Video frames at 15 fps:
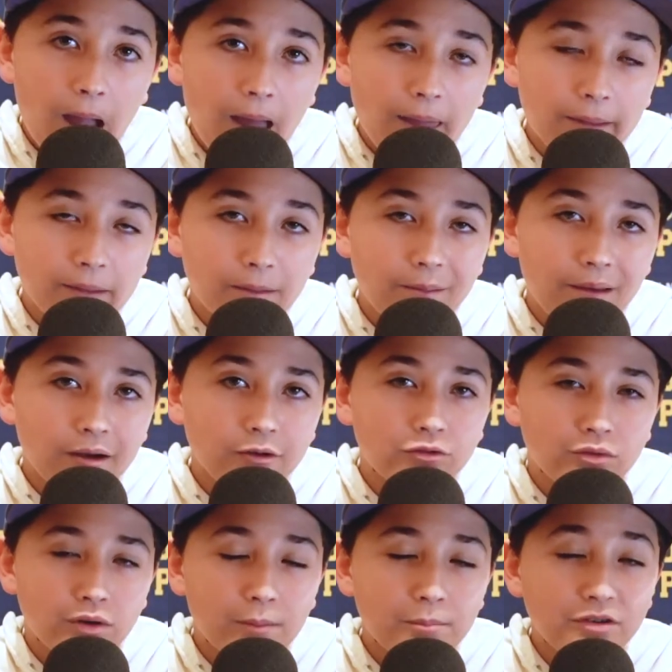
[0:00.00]
I think the Packers
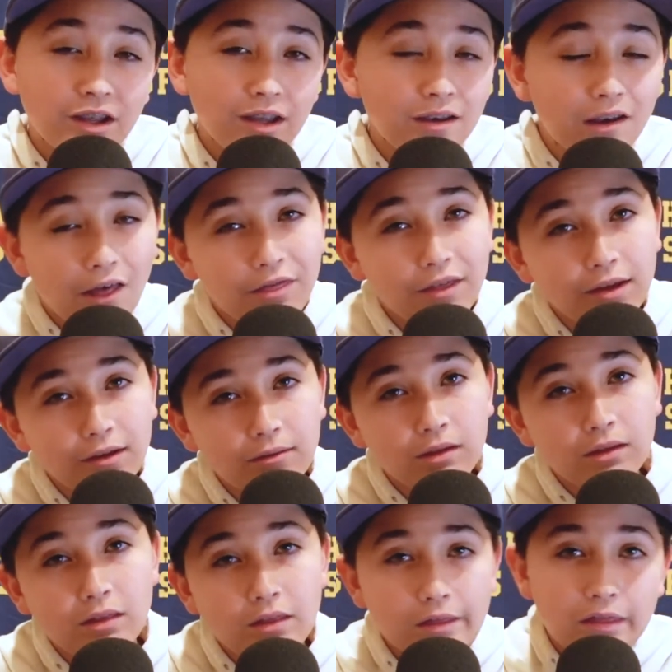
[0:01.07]
were up 10-0.
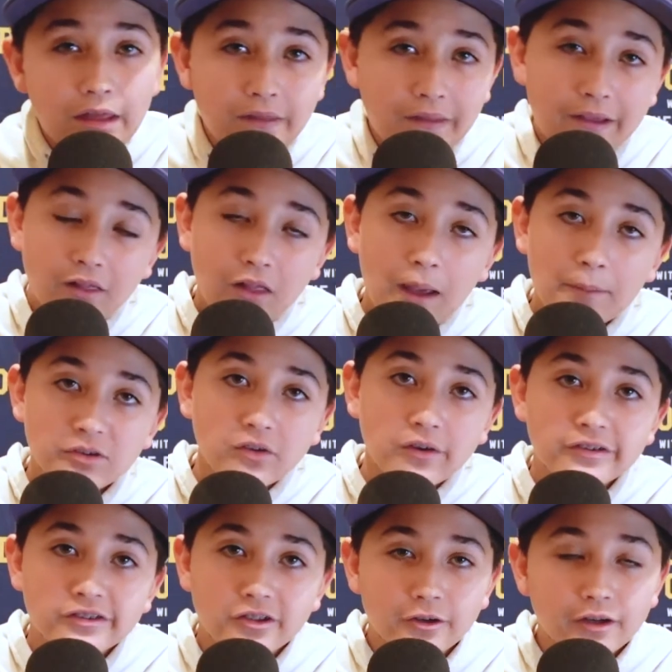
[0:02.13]
Then they collapsed and
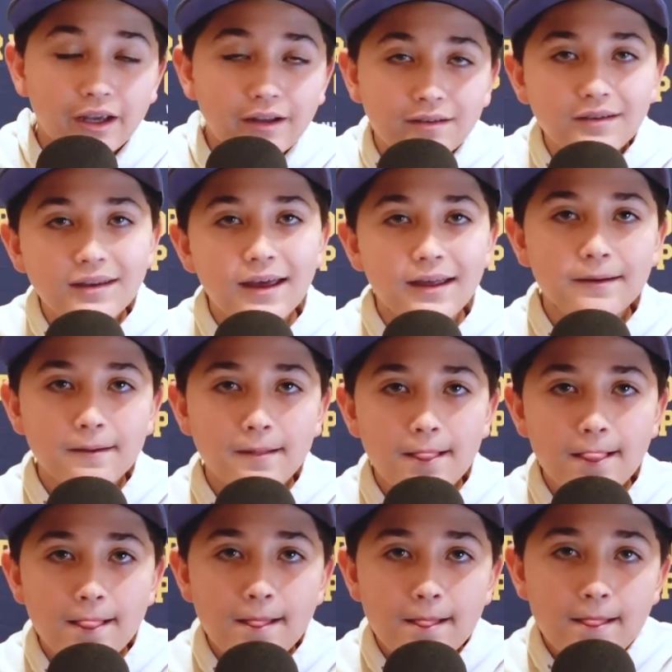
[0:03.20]
lost 38-10.
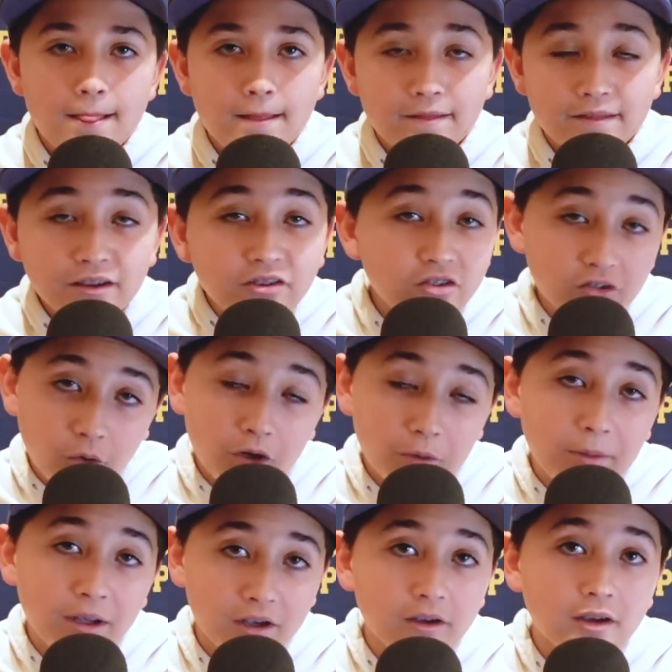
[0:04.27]
This is going to
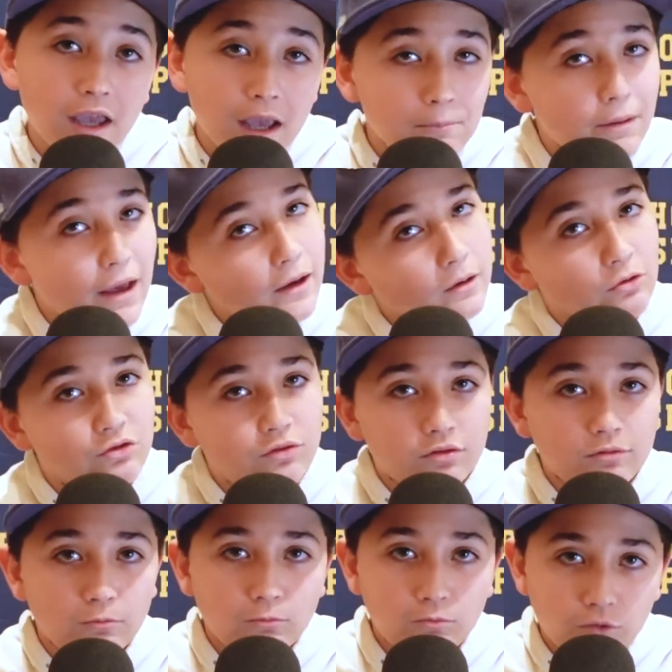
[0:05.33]
be a good game. Packers
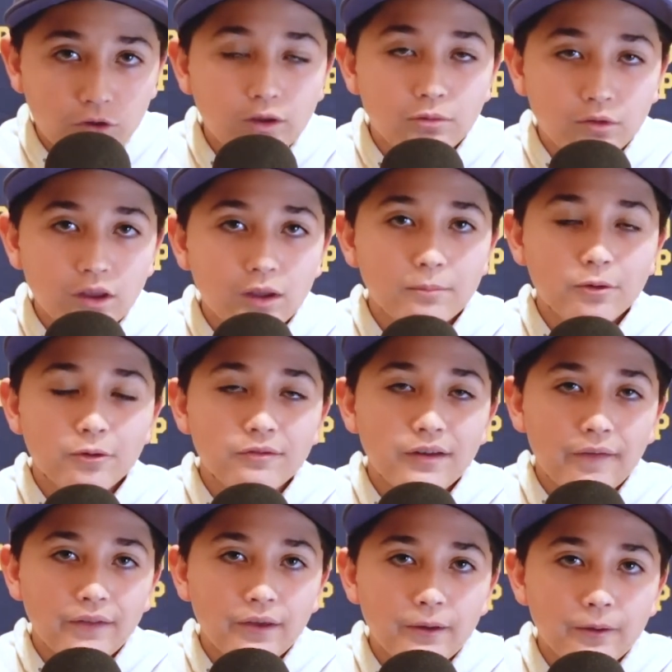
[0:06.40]
really improved
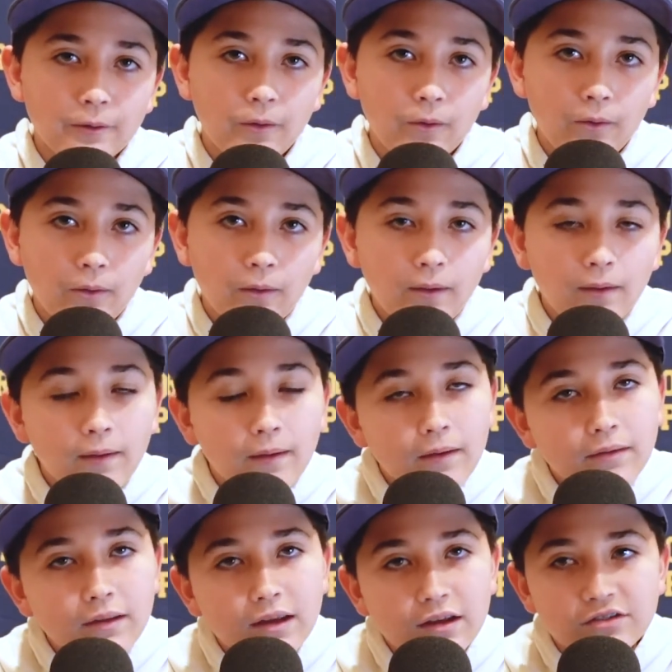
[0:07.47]
down the year.
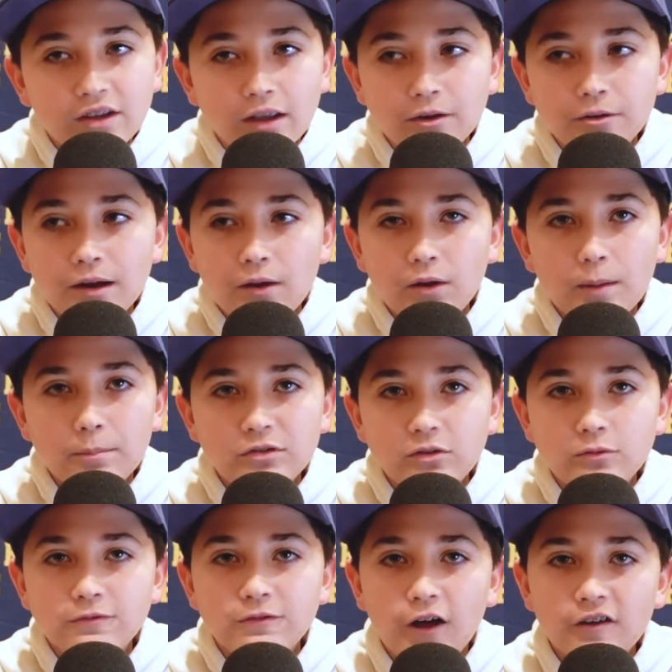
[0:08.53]
I think I said around
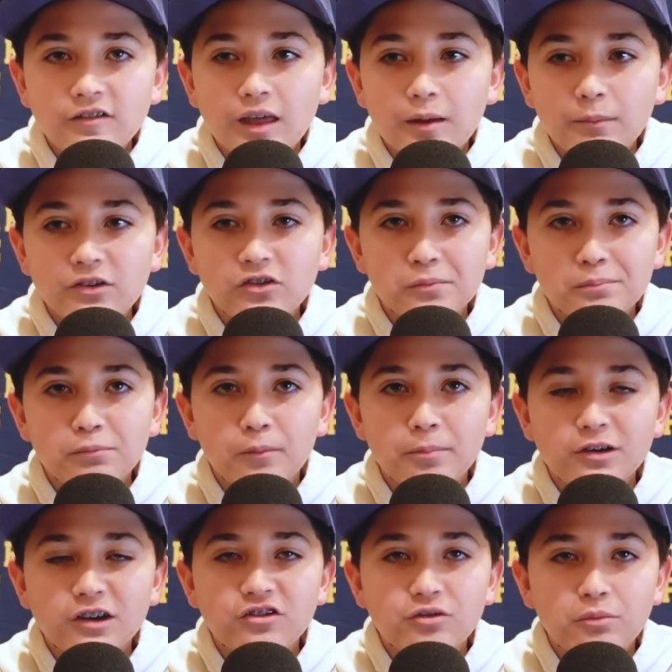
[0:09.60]
episode 5 that my Super Bowl
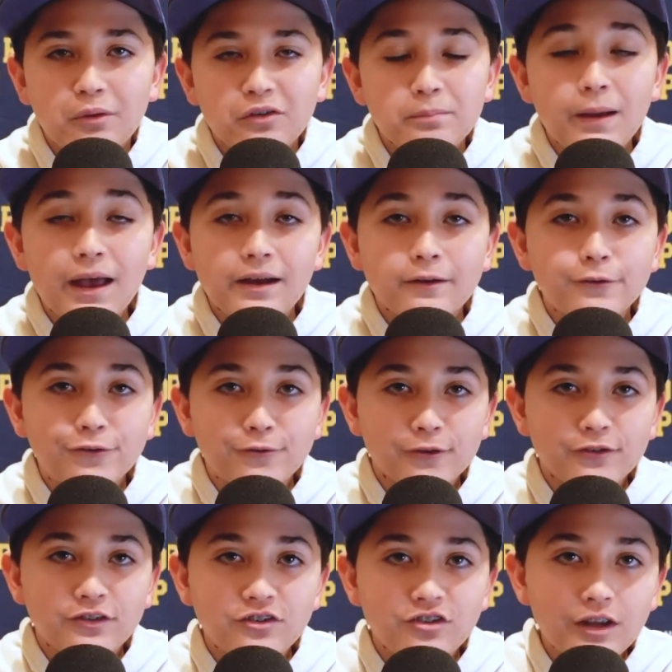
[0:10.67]
prediction was Packers
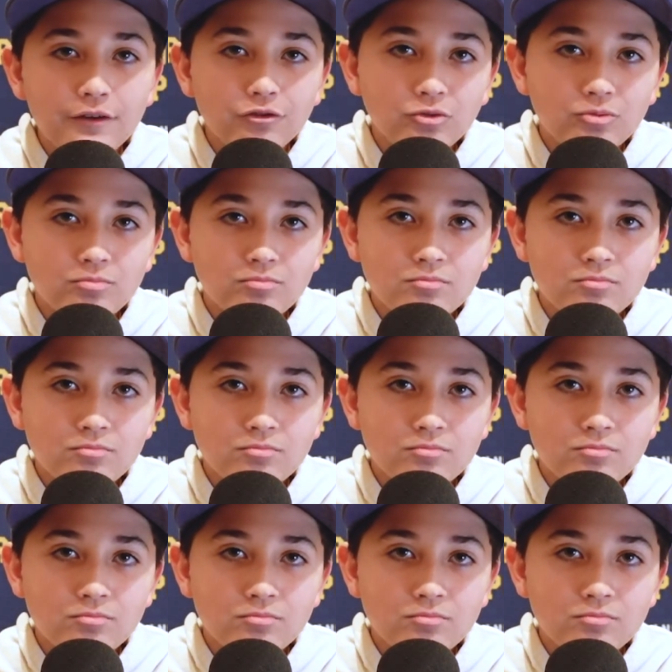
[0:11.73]
versus Chiefs.